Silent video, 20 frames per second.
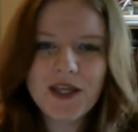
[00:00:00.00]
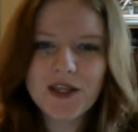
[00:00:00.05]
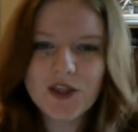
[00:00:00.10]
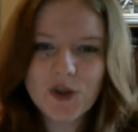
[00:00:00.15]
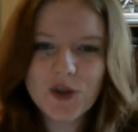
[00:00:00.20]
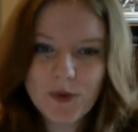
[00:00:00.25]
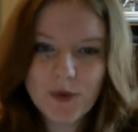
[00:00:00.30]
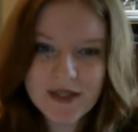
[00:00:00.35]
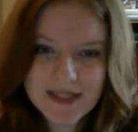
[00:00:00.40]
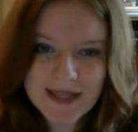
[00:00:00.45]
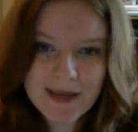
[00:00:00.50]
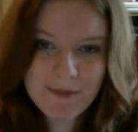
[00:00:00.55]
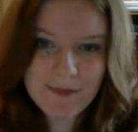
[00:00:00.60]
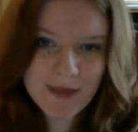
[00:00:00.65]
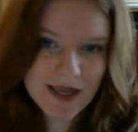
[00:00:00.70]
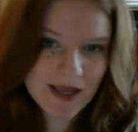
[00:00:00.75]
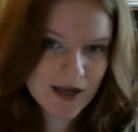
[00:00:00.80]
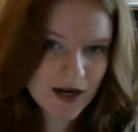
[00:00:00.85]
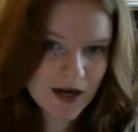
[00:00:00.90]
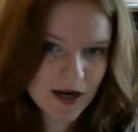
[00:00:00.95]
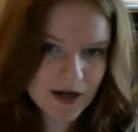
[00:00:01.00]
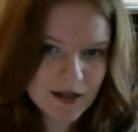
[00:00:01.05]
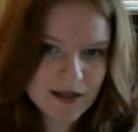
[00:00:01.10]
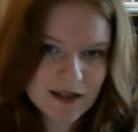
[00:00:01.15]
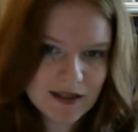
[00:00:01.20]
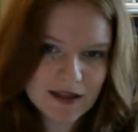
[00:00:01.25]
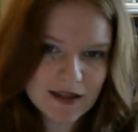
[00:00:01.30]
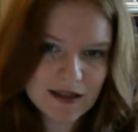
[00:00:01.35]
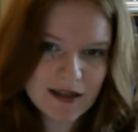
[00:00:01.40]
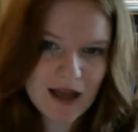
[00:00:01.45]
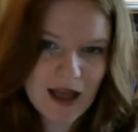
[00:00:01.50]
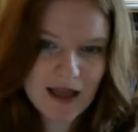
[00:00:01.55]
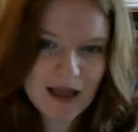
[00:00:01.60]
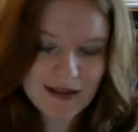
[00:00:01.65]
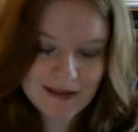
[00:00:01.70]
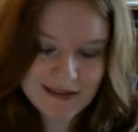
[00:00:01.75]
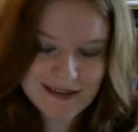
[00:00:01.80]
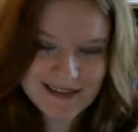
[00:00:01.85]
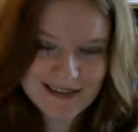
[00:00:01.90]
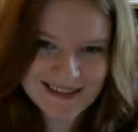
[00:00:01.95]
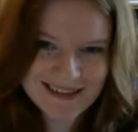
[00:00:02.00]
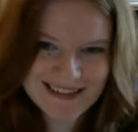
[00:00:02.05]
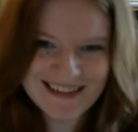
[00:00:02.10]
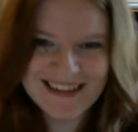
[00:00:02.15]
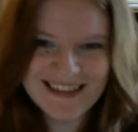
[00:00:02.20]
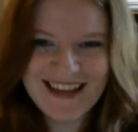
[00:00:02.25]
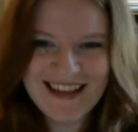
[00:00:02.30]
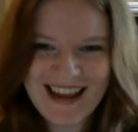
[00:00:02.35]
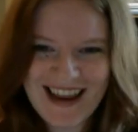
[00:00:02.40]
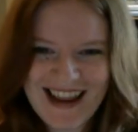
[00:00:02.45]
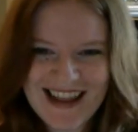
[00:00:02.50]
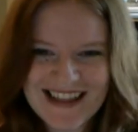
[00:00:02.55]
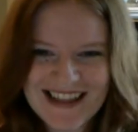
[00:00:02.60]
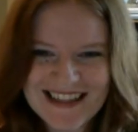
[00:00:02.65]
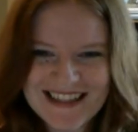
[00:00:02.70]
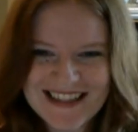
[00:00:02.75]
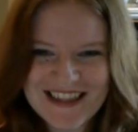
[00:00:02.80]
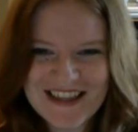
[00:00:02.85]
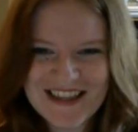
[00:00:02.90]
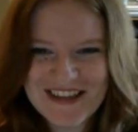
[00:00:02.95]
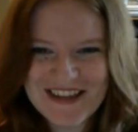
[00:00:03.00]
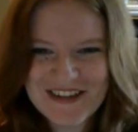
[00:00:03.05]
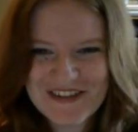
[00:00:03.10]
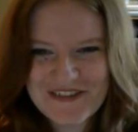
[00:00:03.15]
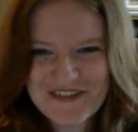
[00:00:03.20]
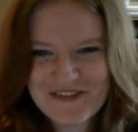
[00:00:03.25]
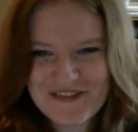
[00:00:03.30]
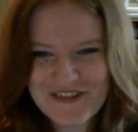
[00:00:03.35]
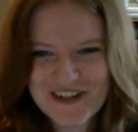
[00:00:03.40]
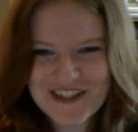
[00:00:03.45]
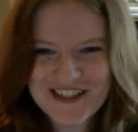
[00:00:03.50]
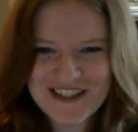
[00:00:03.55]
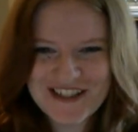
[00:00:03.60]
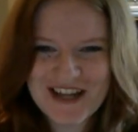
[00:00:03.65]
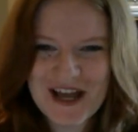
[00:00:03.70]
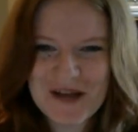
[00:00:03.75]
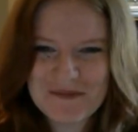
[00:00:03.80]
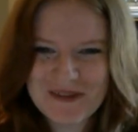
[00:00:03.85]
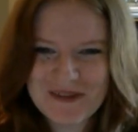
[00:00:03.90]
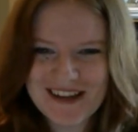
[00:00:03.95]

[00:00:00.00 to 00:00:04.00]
The Whiskey Peak Island is the first stop